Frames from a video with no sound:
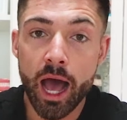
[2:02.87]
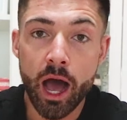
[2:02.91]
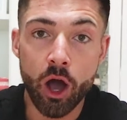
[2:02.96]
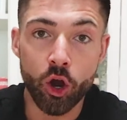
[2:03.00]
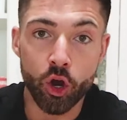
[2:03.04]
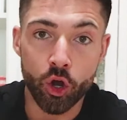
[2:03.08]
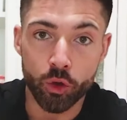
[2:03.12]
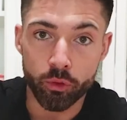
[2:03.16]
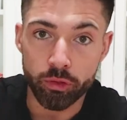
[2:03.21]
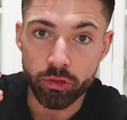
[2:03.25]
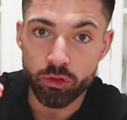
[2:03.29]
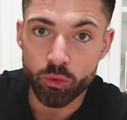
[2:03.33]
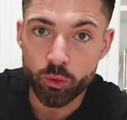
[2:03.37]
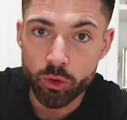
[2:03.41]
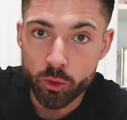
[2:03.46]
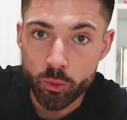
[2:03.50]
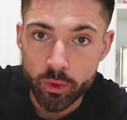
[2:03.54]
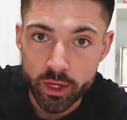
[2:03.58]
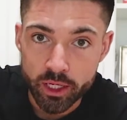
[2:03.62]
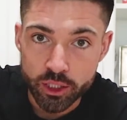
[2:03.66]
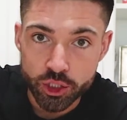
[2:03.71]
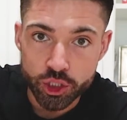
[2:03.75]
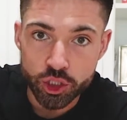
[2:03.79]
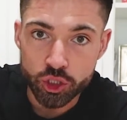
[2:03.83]
I'll go three
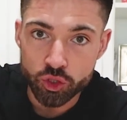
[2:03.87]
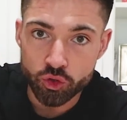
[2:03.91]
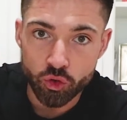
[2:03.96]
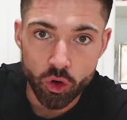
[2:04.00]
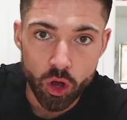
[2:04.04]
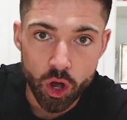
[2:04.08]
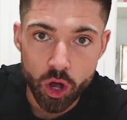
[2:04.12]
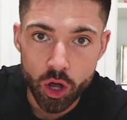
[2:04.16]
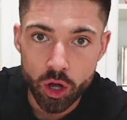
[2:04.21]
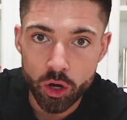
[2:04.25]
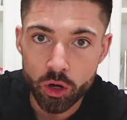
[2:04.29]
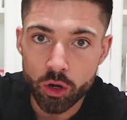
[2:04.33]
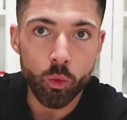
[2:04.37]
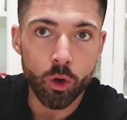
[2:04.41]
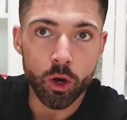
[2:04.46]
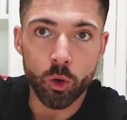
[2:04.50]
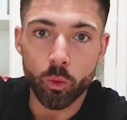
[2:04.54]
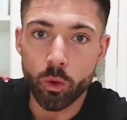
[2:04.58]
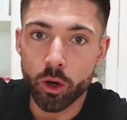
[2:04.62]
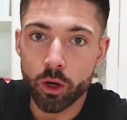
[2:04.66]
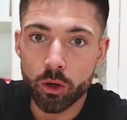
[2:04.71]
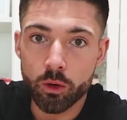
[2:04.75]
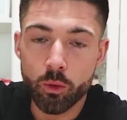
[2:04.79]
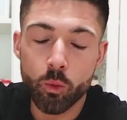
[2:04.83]
weeks strong. Work
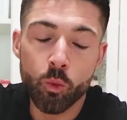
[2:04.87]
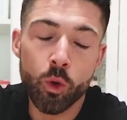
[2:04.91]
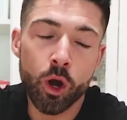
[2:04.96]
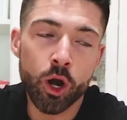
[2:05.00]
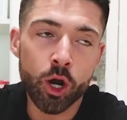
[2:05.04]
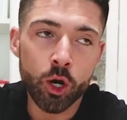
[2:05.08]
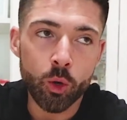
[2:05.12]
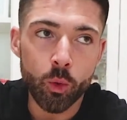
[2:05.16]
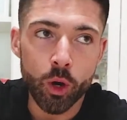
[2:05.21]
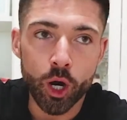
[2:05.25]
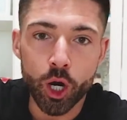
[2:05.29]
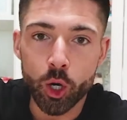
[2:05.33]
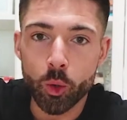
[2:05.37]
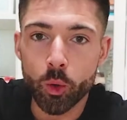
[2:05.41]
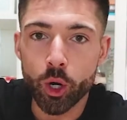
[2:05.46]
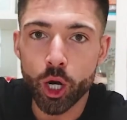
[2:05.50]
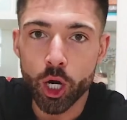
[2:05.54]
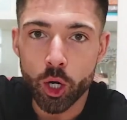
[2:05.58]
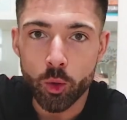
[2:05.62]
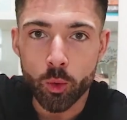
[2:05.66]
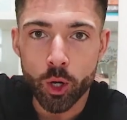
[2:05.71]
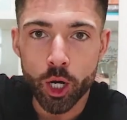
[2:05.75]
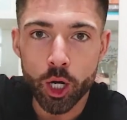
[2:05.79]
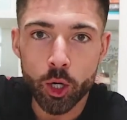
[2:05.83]
work work work
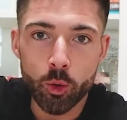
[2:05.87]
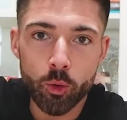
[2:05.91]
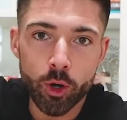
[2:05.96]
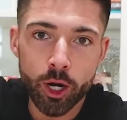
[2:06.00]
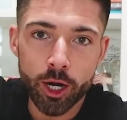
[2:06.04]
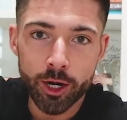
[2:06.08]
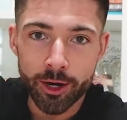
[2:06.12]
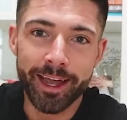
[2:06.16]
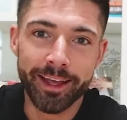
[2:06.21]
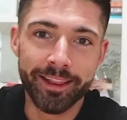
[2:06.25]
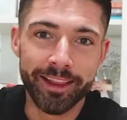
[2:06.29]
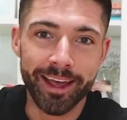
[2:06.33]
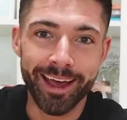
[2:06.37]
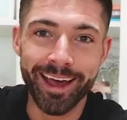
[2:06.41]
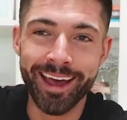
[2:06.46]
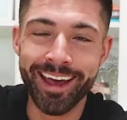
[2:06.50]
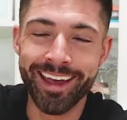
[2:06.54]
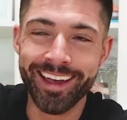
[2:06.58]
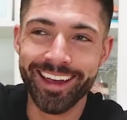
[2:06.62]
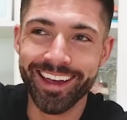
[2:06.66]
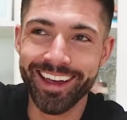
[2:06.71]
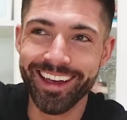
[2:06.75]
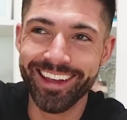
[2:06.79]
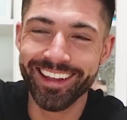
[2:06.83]
work work work. And then
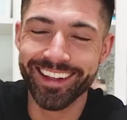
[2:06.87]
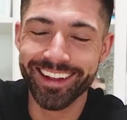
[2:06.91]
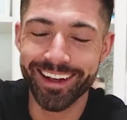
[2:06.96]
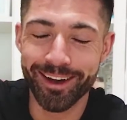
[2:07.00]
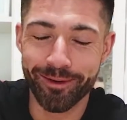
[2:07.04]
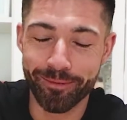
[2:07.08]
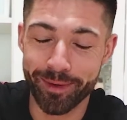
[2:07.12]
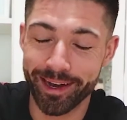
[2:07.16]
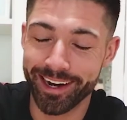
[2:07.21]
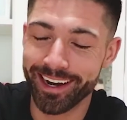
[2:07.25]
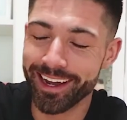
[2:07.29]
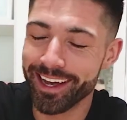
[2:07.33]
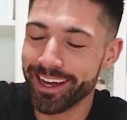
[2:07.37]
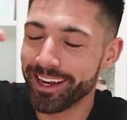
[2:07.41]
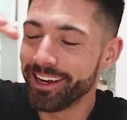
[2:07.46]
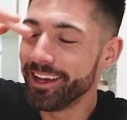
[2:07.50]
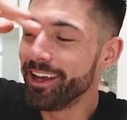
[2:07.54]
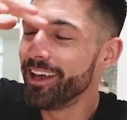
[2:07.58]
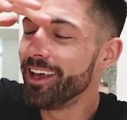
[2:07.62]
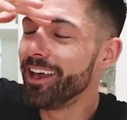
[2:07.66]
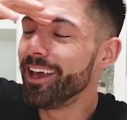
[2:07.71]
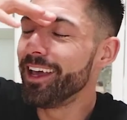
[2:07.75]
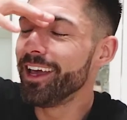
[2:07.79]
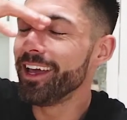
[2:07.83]
oh my god,
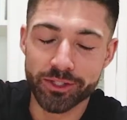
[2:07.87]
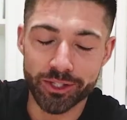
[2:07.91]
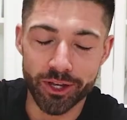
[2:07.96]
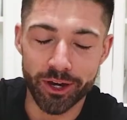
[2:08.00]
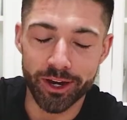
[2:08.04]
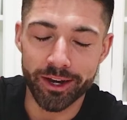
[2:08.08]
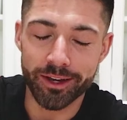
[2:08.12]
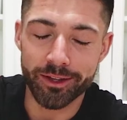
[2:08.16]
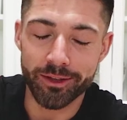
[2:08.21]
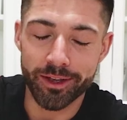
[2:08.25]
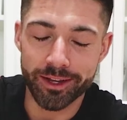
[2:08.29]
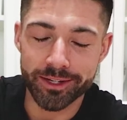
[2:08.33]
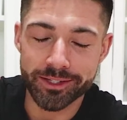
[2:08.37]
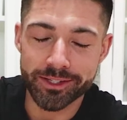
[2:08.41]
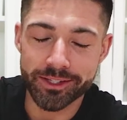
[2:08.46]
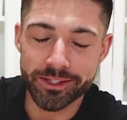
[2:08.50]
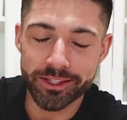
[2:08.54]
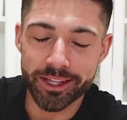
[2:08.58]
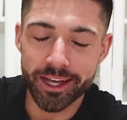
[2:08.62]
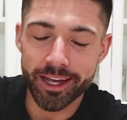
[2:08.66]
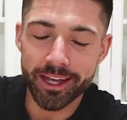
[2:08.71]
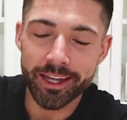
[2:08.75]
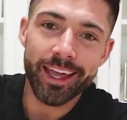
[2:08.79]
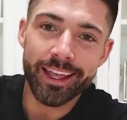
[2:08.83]
sorry you had to see
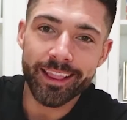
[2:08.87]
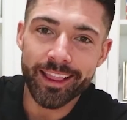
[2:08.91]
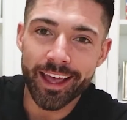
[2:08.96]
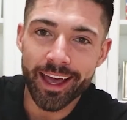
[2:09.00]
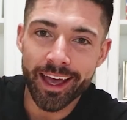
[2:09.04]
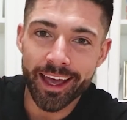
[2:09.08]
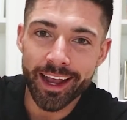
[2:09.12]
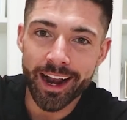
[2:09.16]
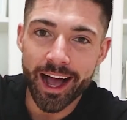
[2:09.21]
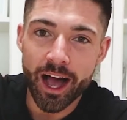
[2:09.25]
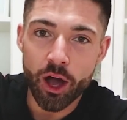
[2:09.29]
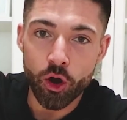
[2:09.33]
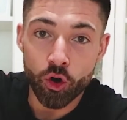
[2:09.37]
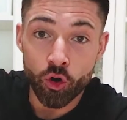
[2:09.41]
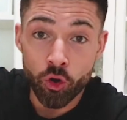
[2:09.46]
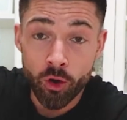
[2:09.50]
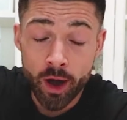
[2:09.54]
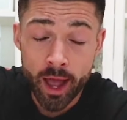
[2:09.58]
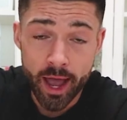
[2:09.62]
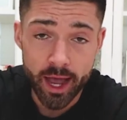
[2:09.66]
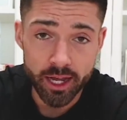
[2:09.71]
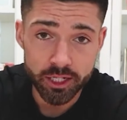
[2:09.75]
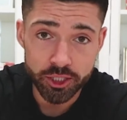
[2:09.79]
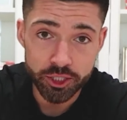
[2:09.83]
that. And then I'll
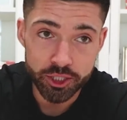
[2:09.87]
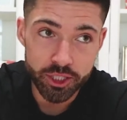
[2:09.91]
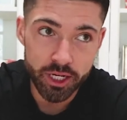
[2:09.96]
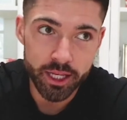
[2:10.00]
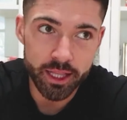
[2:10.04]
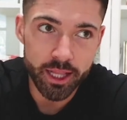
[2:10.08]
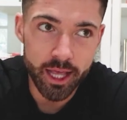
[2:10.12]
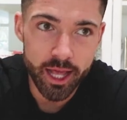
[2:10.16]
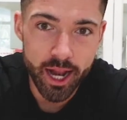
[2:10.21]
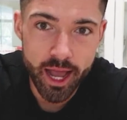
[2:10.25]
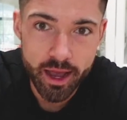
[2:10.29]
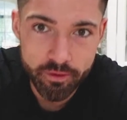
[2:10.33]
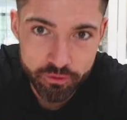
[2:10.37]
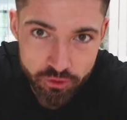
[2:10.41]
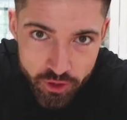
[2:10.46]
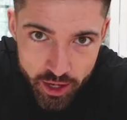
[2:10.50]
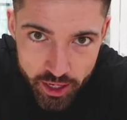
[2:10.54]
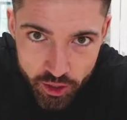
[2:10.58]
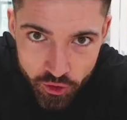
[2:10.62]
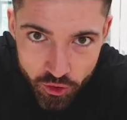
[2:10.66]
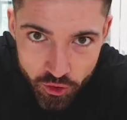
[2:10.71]
crash. And then after I